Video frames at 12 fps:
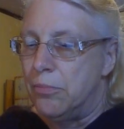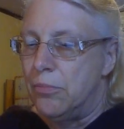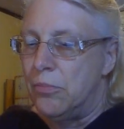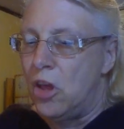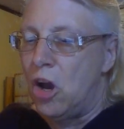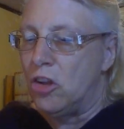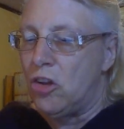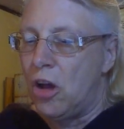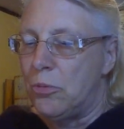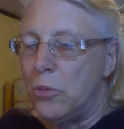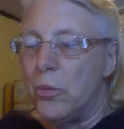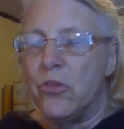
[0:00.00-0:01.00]
the
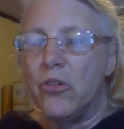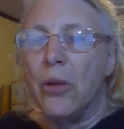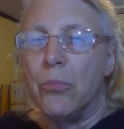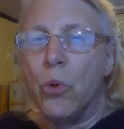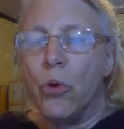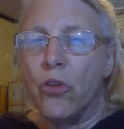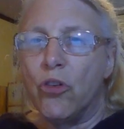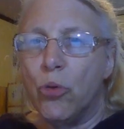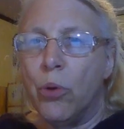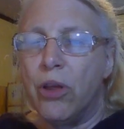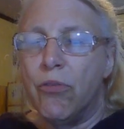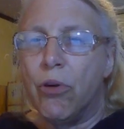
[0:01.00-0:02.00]
autopsy was done more than
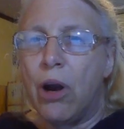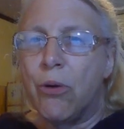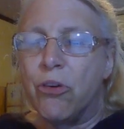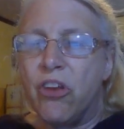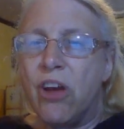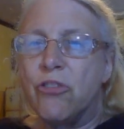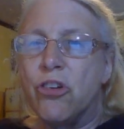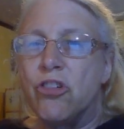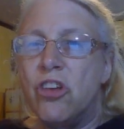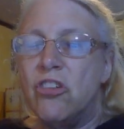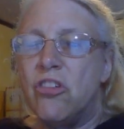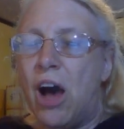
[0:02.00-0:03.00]
24 hours after
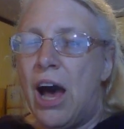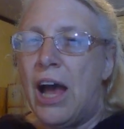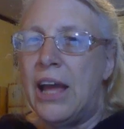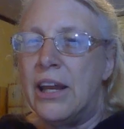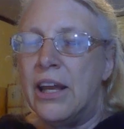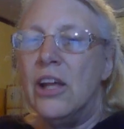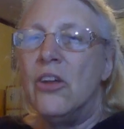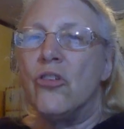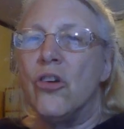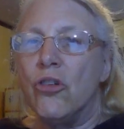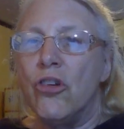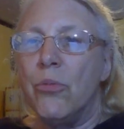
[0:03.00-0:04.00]
she died,
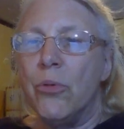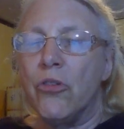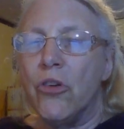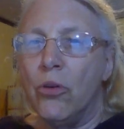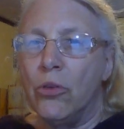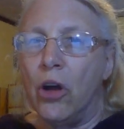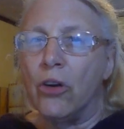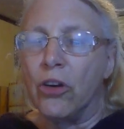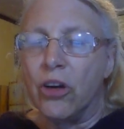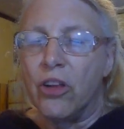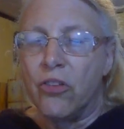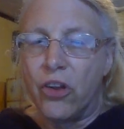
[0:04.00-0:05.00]
so she was no longer
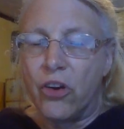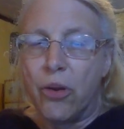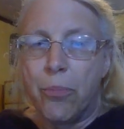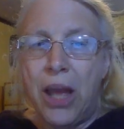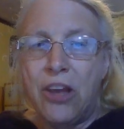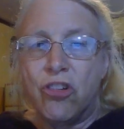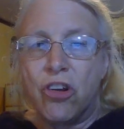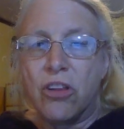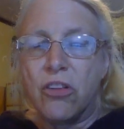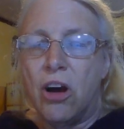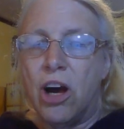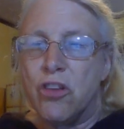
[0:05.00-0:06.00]
considered a patient
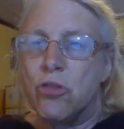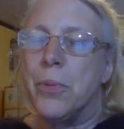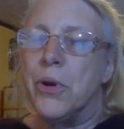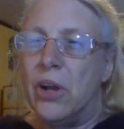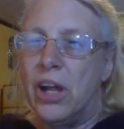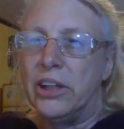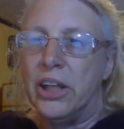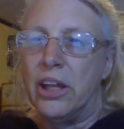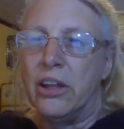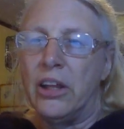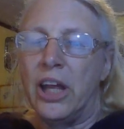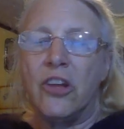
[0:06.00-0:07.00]
at the hospital. And I'll
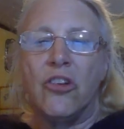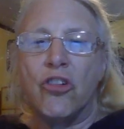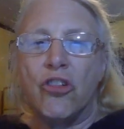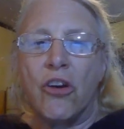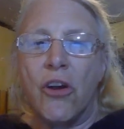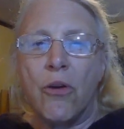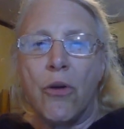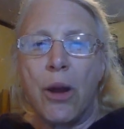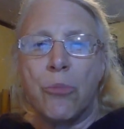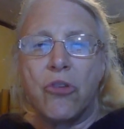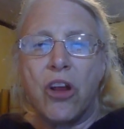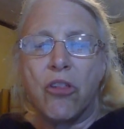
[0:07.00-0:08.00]
link to Sherry
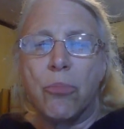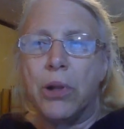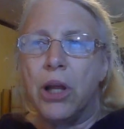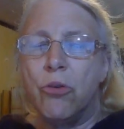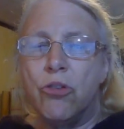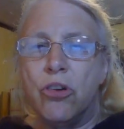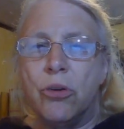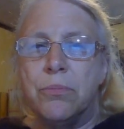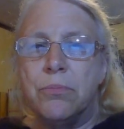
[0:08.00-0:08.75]
Graham's death below too.